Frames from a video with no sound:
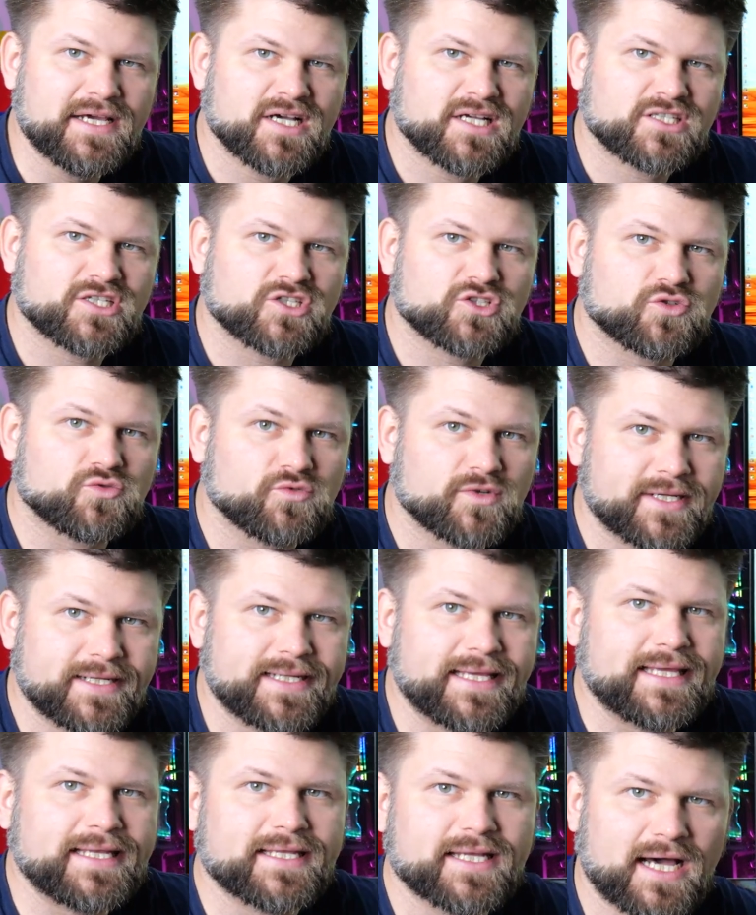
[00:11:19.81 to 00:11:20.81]
So it's a
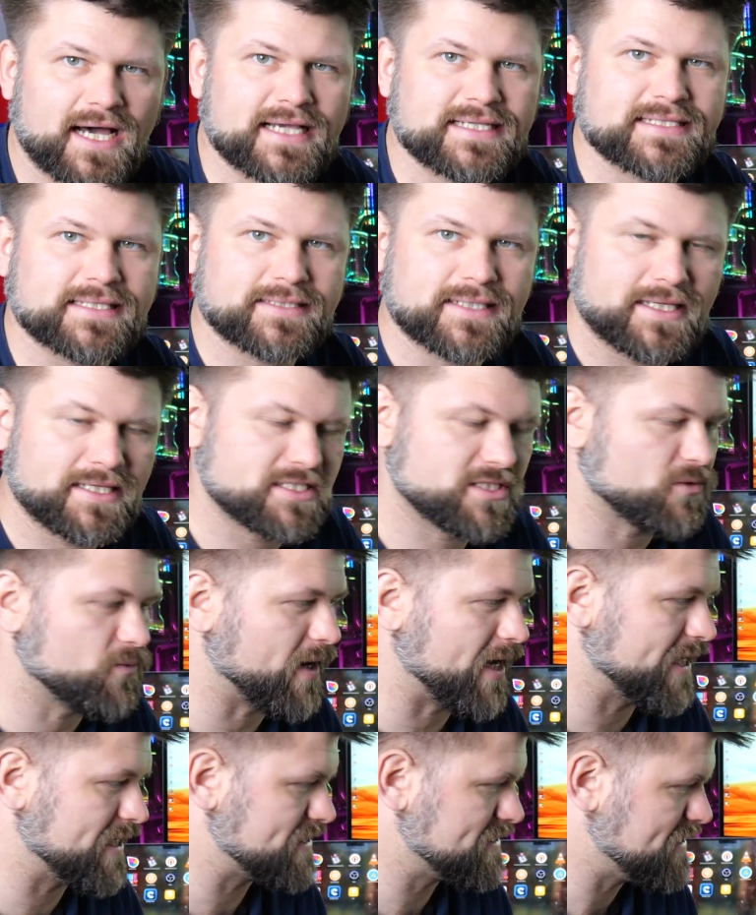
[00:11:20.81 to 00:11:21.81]
really nice and easy
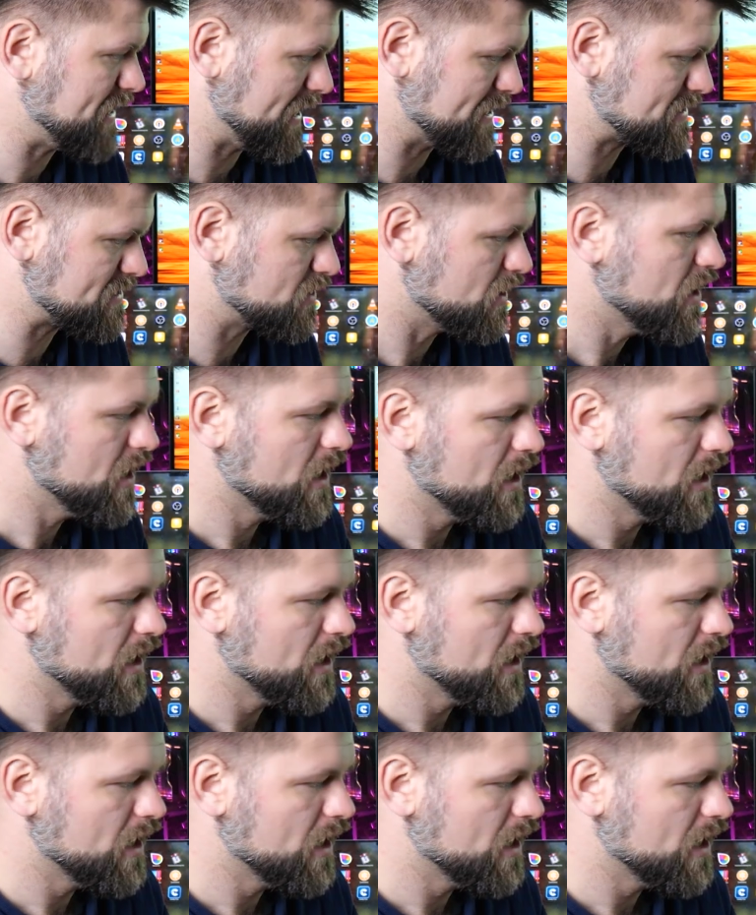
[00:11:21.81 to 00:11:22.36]
way to test.